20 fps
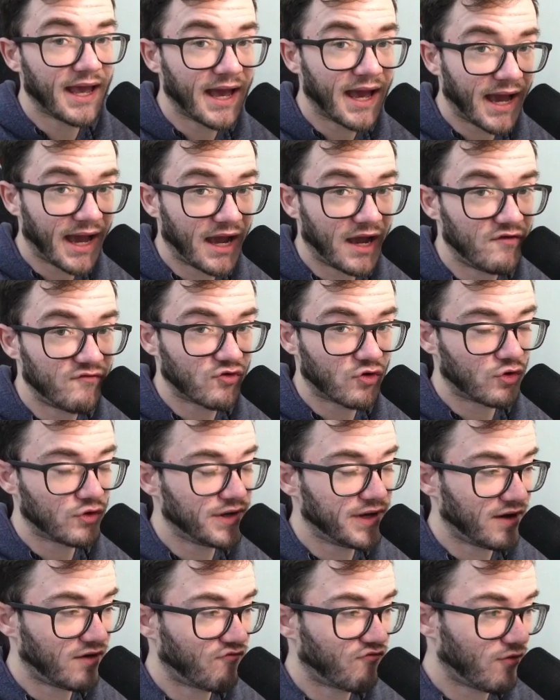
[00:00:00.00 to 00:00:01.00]
have gone
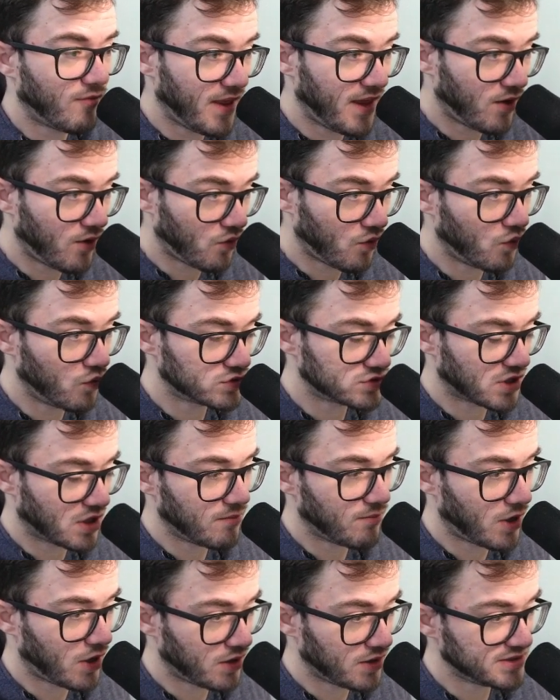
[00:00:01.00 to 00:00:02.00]
down from their all-time
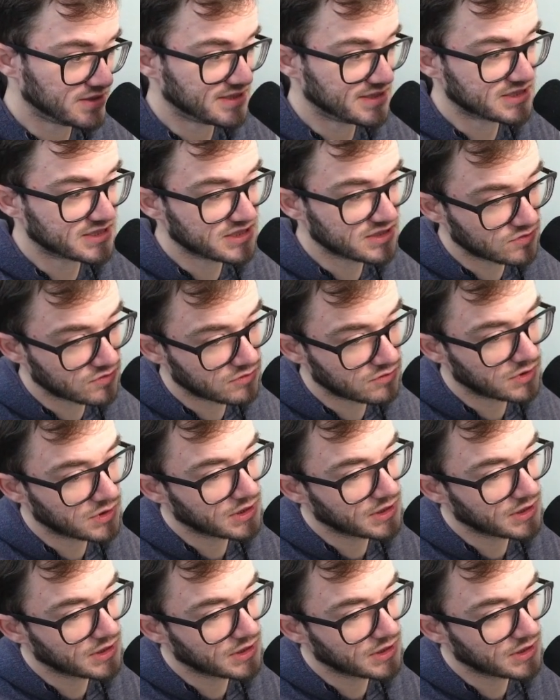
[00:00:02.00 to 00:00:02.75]
highs. They're still,